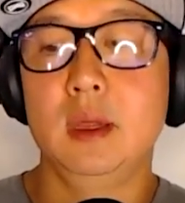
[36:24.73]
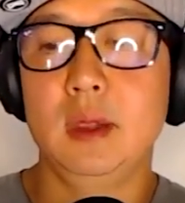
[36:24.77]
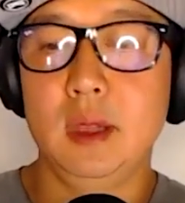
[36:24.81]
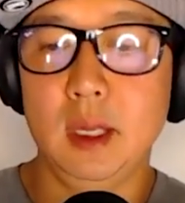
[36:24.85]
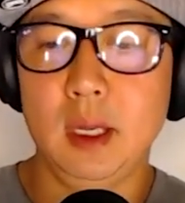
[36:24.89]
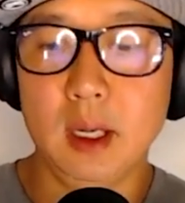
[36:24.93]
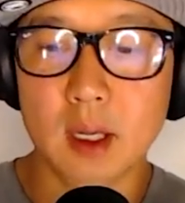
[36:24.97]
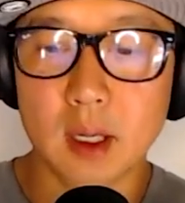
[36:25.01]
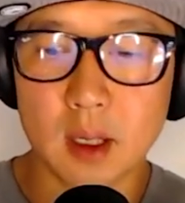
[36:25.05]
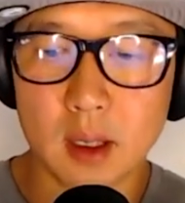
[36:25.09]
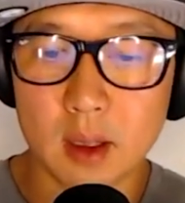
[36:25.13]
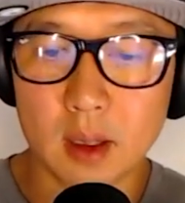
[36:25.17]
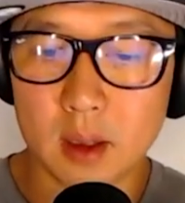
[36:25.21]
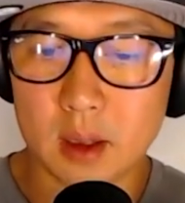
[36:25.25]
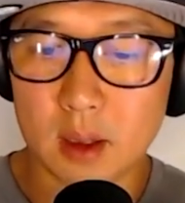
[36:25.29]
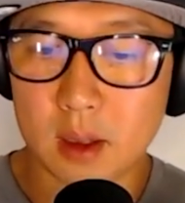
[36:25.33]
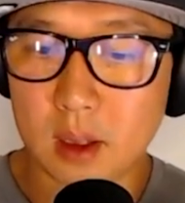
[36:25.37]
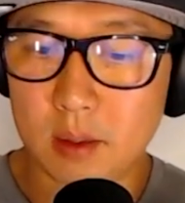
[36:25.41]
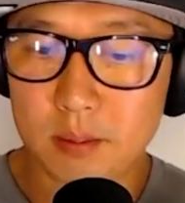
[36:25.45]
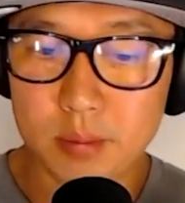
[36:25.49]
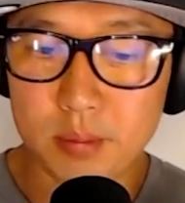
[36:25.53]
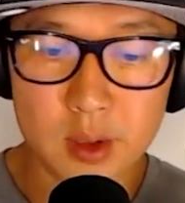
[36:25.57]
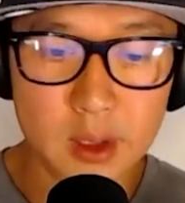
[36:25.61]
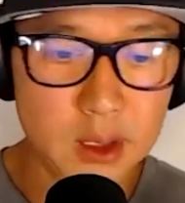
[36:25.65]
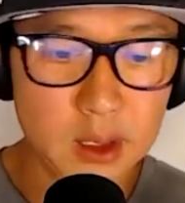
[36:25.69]
They are
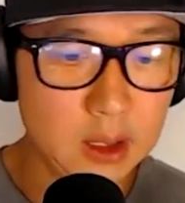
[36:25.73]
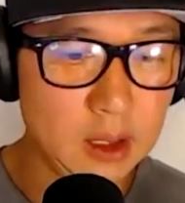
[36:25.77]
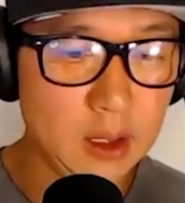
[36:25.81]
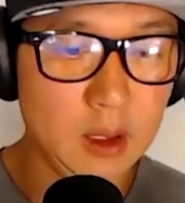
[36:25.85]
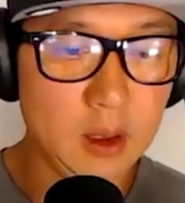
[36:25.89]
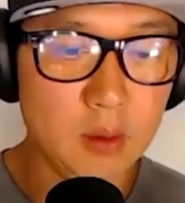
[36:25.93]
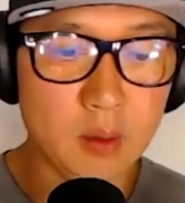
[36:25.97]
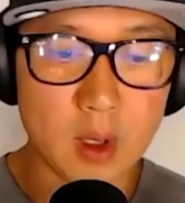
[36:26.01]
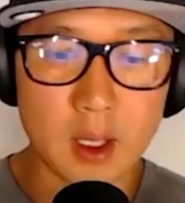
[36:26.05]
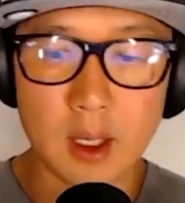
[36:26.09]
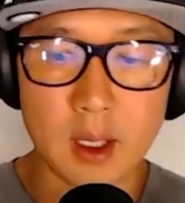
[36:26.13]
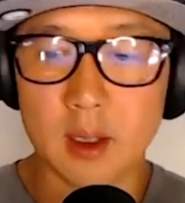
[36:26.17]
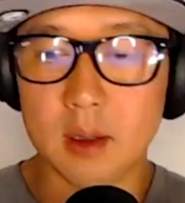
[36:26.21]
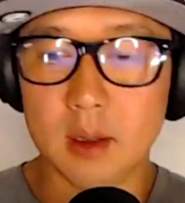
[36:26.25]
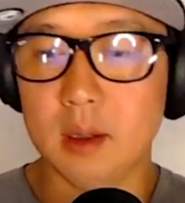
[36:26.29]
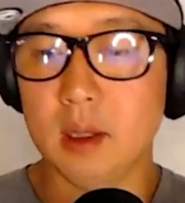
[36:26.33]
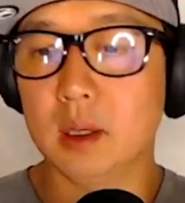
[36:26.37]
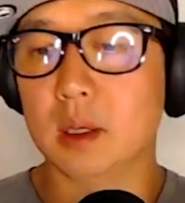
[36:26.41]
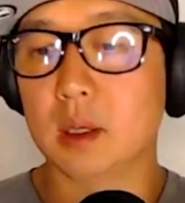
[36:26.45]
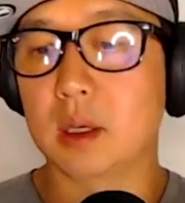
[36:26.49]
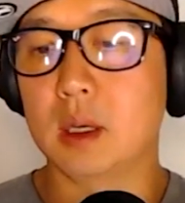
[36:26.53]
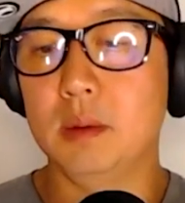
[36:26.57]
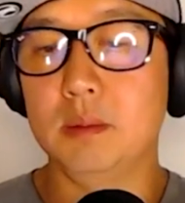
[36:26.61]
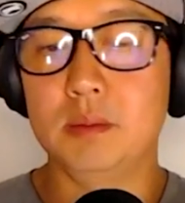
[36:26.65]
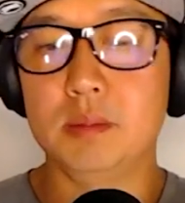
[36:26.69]
completely wired.
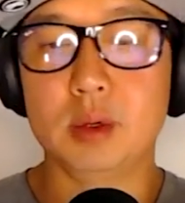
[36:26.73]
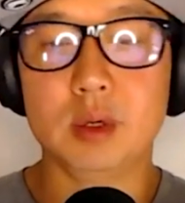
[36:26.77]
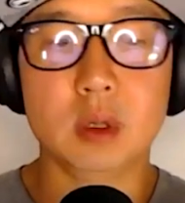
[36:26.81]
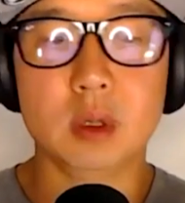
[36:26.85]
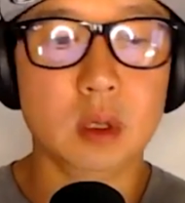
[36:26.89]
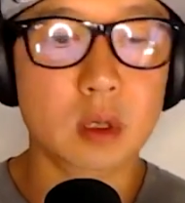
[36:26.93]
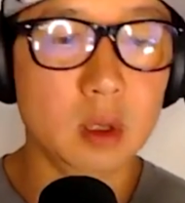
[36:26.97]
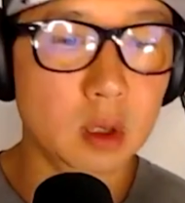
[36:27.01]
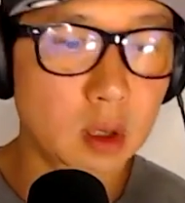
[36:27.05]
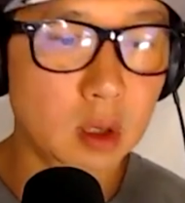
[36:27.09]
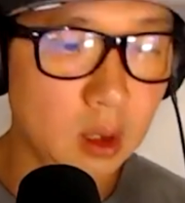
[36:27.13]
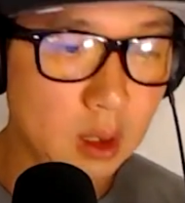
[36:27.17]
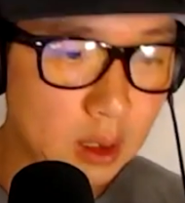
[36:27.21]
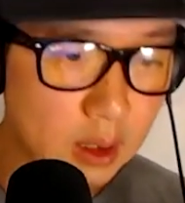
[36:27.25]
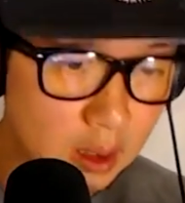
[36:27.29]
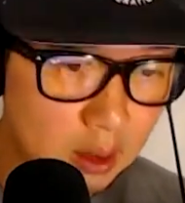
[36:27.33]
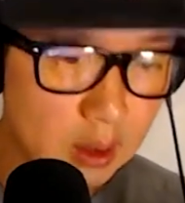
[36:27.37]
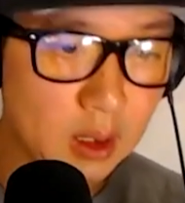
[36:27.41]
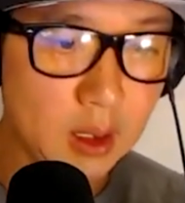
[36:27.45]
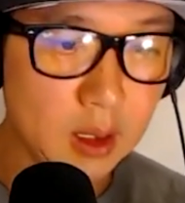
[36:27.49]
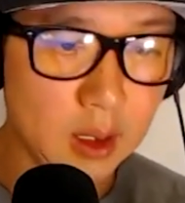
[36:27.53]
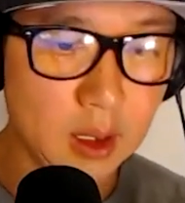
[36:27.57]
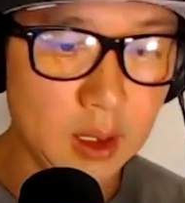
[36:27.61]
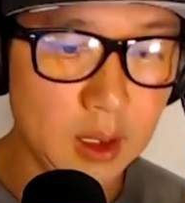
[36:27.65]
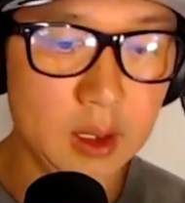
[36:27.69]
They're
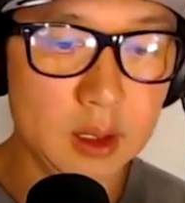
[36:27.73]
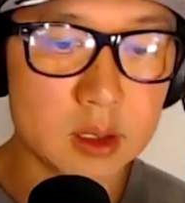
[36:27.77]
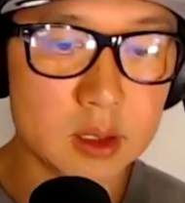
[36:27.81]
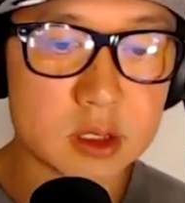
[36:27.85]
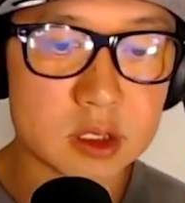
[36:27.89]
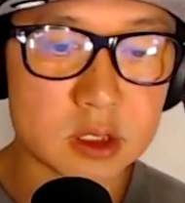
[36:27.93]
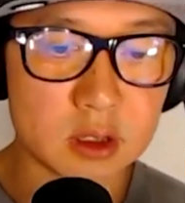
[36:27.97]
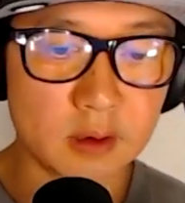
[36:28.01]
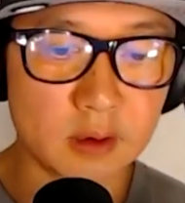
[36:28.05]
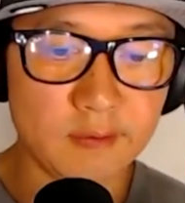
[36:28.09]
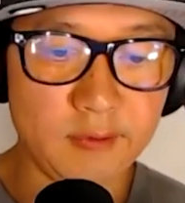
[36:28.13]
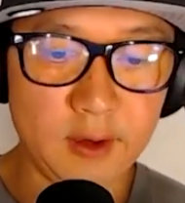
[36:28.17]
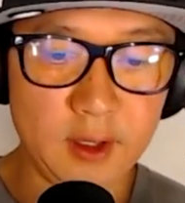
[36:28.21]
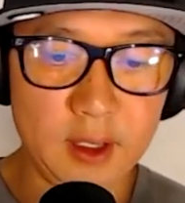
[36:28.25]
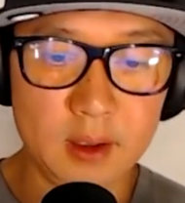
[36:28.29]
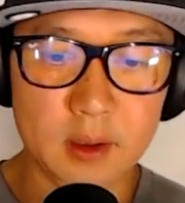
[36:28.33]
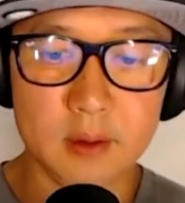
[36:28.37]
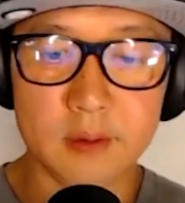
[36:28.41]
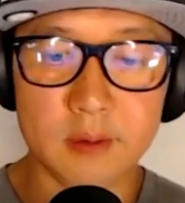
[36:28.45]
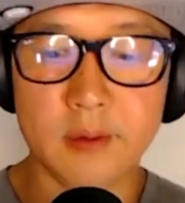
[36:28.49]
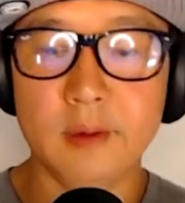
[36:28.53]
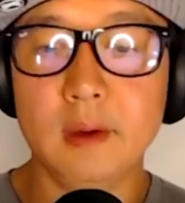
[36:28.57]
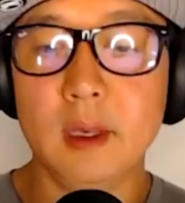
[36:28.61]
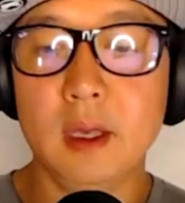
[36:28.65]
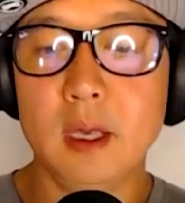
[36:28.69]
completely
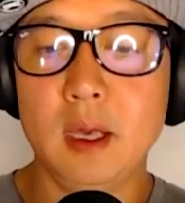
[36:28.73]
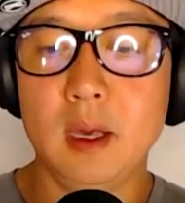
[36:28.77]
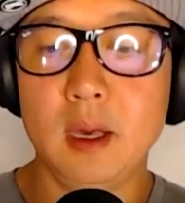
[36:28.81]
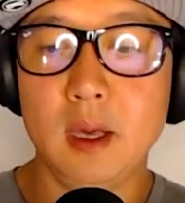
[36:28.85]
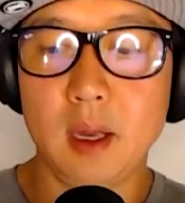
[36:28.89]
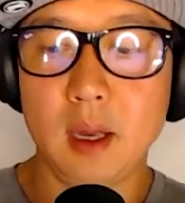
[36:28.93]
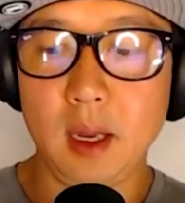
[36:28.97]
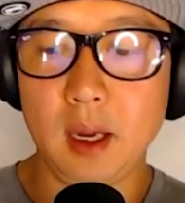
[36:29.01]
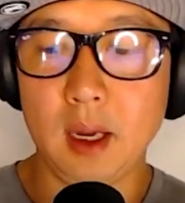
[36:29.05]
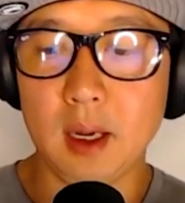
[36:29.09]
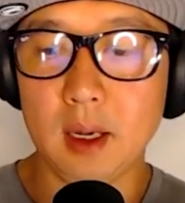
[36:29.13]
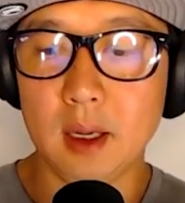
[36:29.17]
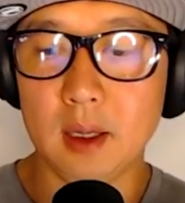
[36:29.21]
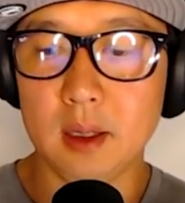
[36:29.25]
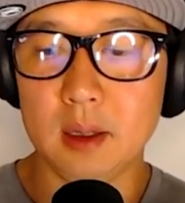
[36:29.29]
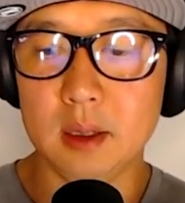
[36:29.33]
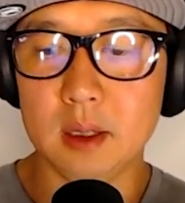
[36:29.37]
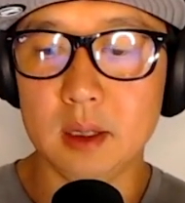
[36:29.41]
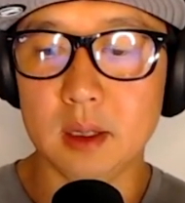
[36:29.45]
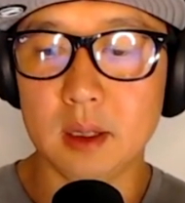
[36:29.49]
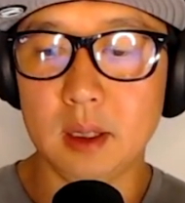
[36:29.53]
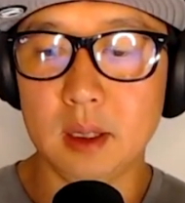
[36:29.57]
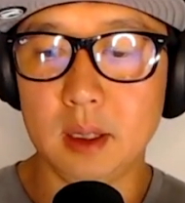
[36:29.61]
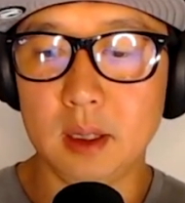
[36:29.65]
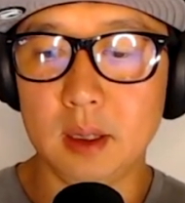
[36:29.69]
surveilled,
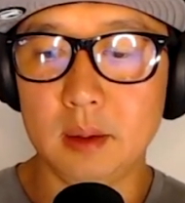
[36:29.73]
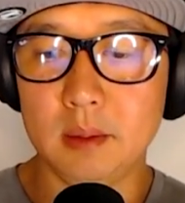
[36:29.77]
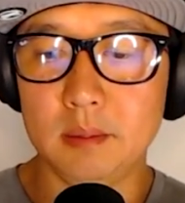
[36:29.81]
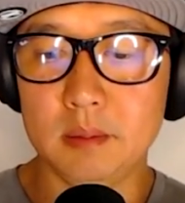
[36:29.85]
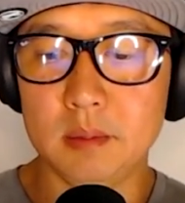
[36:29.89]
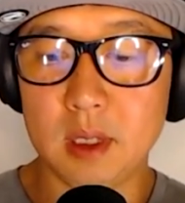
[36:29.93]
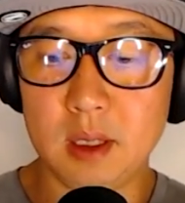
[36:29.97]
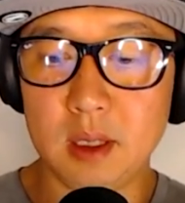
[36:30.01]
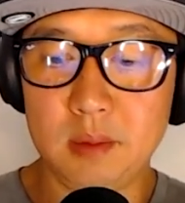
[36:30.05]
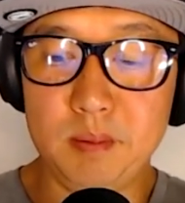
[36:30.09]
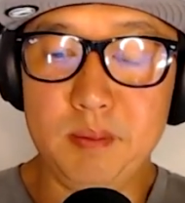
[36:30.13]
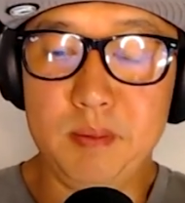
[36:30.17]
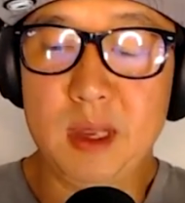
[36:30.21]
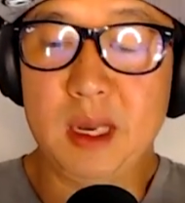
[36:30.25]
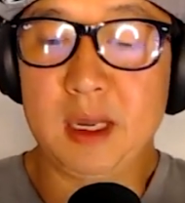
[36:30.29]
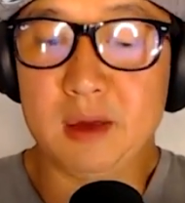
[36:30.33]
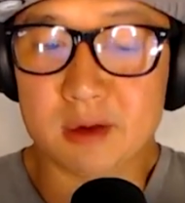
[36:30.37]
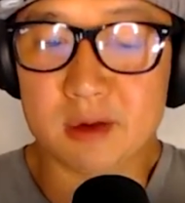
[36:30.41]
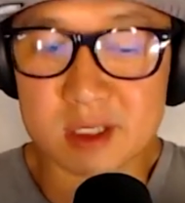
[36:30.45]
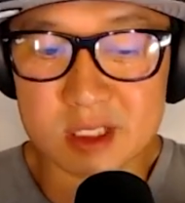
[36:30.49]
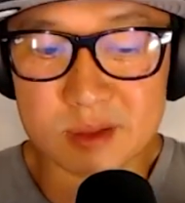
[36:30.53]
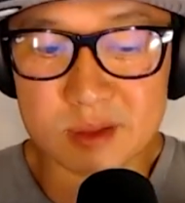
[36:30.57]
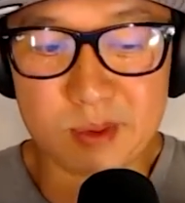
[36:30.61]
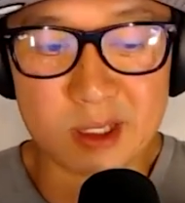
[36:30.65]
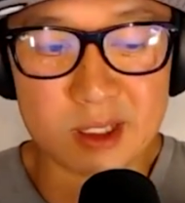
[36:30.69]
and um, in many
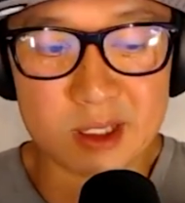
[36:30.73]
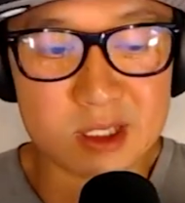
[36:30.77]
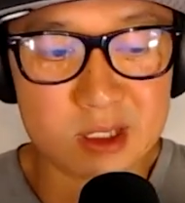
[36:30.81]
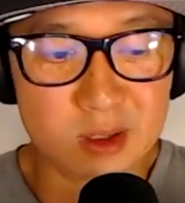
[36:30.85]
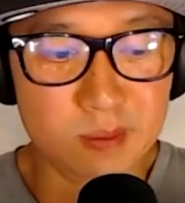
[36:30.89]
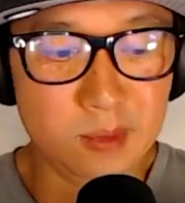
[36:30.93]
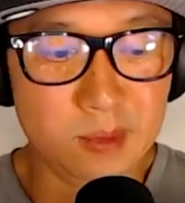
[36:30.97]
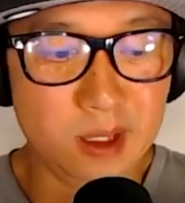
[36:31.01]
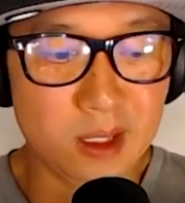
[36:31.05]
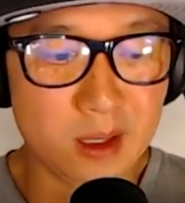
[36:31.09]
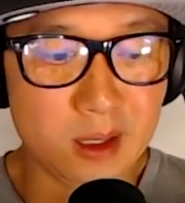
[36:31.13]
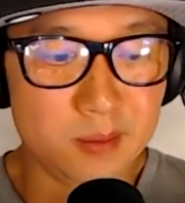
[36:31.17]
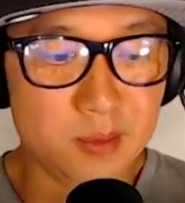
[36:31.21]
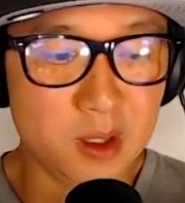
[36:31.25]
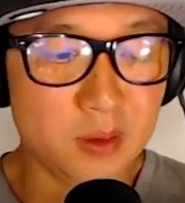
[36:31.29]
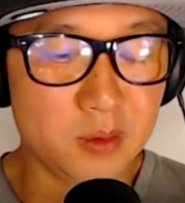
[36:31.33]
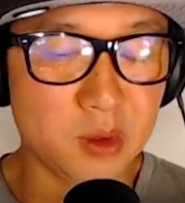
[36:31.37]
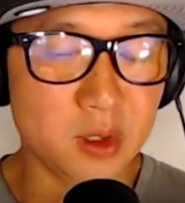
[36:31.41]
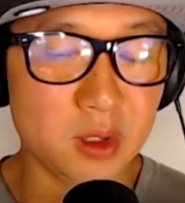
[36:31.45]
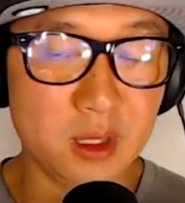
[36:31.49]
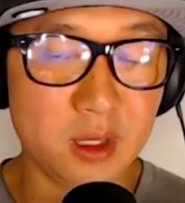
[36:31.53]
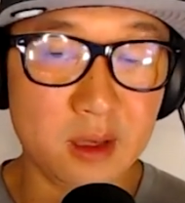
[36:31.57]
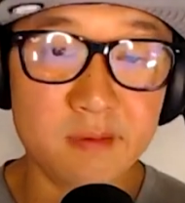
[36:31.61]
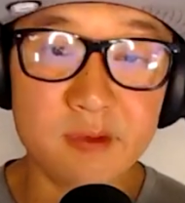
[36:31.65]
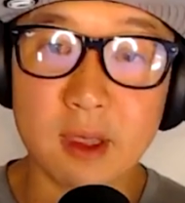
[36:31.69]
respects, you may not be able
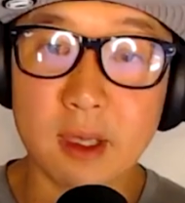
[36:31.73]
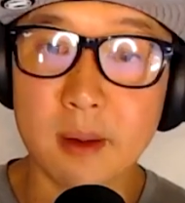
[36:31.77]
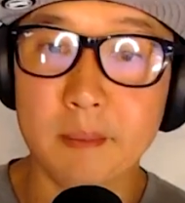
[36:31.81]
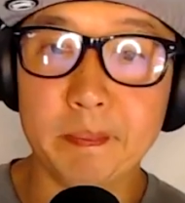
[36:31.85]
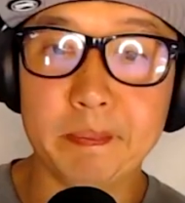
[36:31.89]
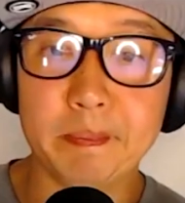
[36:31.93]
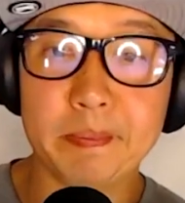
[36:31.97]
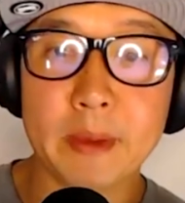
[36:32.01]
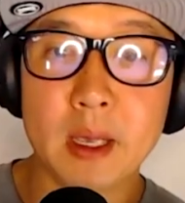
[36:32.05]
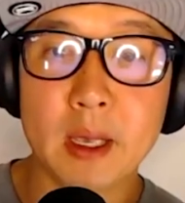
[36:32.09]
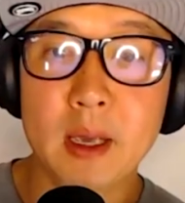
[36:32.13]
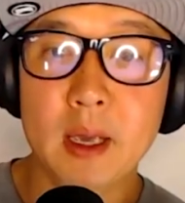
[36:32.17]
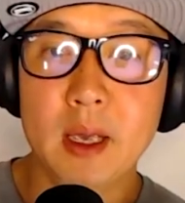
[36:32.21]
to leave them.